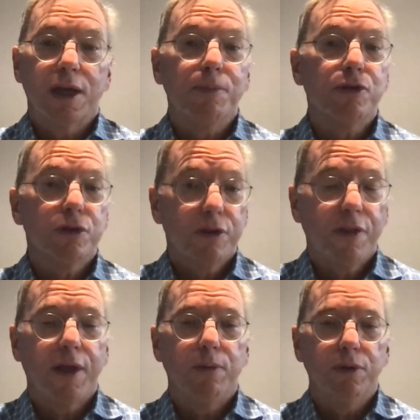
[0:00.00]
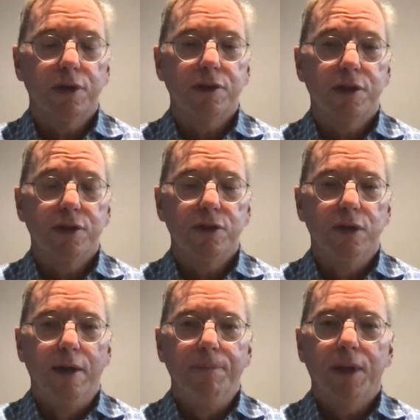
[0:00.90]
And I'm sure that that will
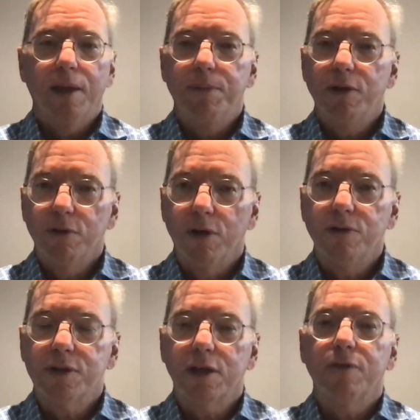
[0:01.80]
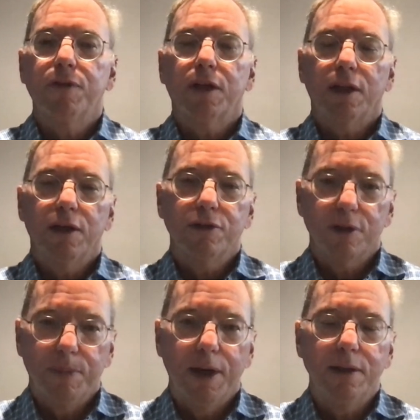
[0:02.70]
continue and be grown significantly under
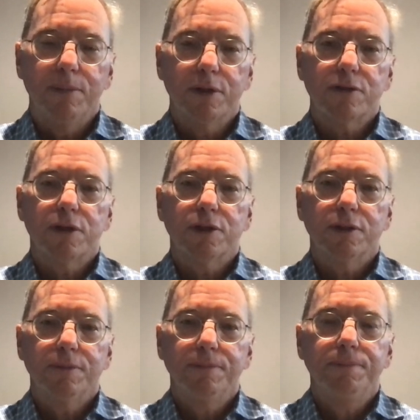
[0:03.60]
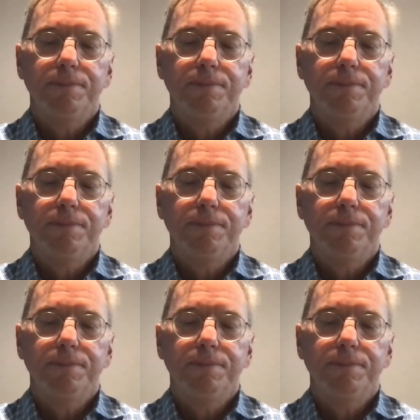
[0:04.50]
the Biden administration.